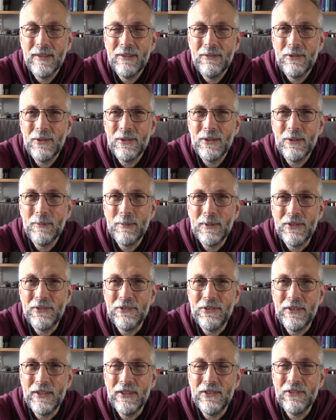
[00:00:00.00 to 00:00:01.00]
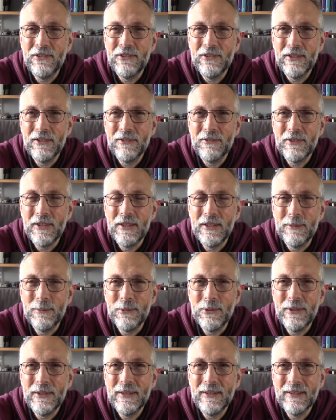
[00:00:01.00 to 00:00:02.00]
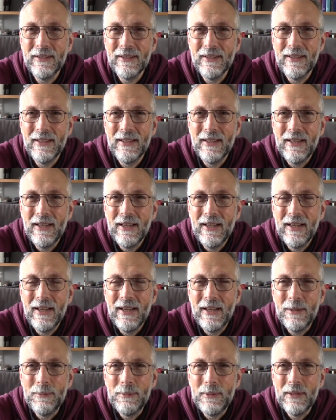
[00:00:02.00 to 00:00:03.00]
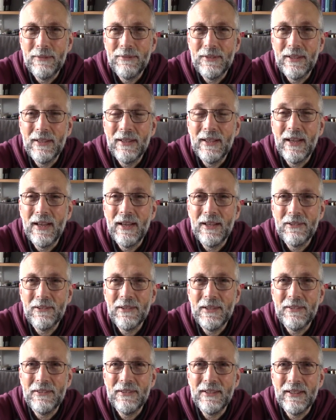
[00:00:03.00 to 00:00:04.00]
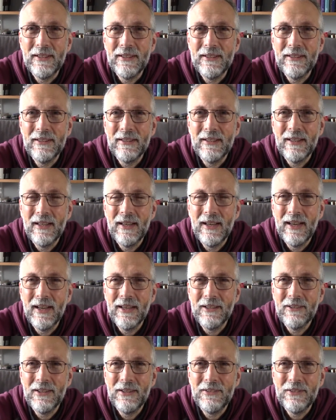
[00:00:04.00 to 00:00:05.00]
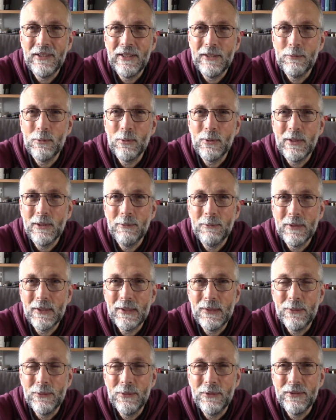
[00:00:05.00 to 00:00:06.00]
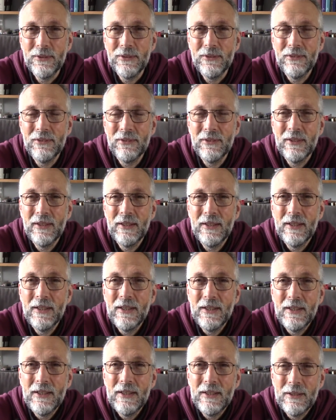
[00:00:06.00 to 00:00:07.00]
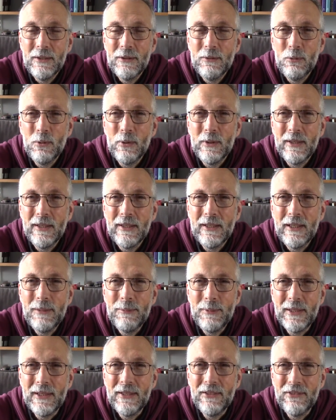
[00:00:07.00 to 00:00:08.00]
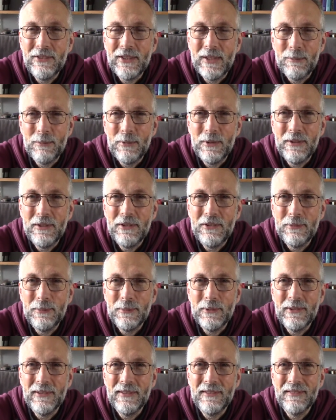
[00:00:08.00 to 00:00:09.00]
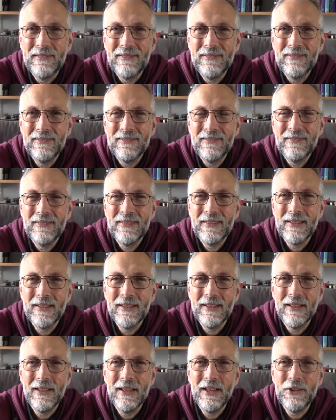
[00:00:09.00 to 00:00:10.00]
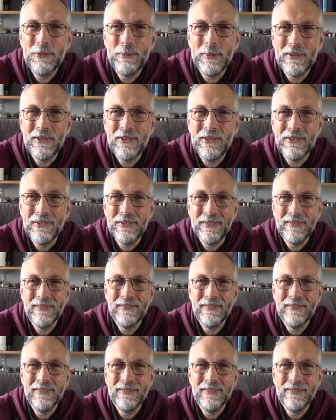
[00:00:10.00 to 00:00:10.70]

Well, God bless you this Friday morning. I hope you have a great day of walking with the Lord and keeping in step with His Spirit. I'll speak to you soon.